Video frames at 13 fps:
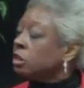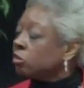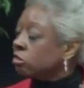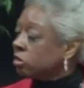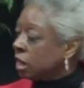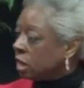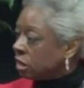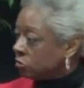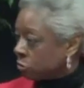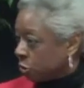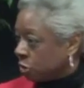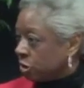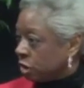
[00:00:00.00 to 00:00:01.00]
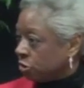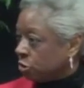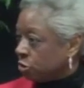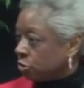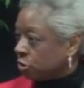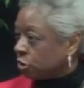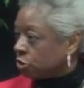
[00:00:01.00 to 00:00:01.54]
creative work that
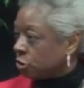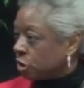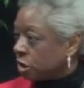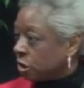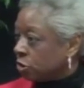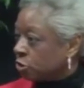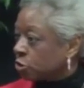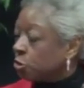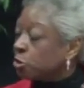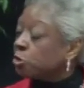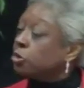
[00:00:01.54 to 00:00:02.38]
children are doing in the school.